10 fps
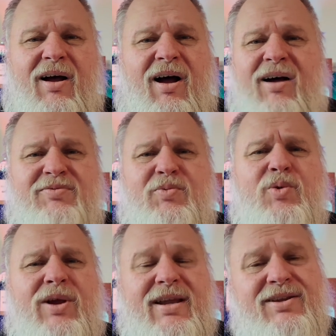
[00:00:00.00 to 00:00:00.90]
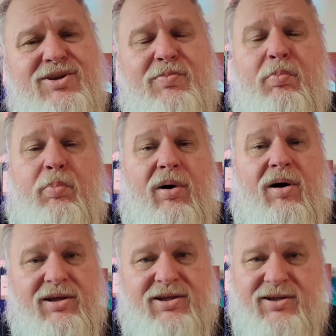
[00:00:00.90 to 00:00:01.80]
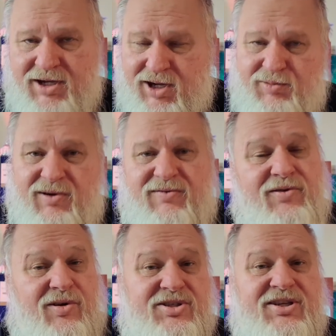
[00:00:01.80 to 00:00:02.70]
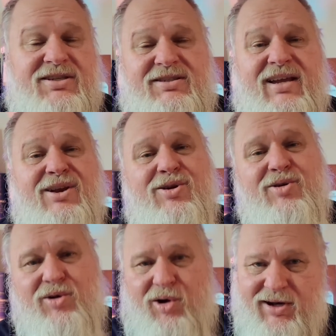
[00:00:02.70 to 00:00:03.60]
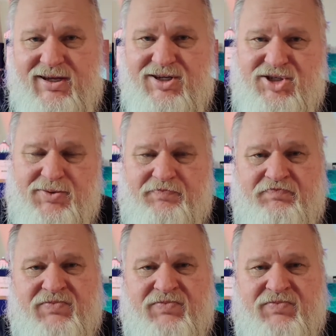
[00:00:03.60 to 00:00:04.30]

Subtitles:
are willing to part with not just their knowledge,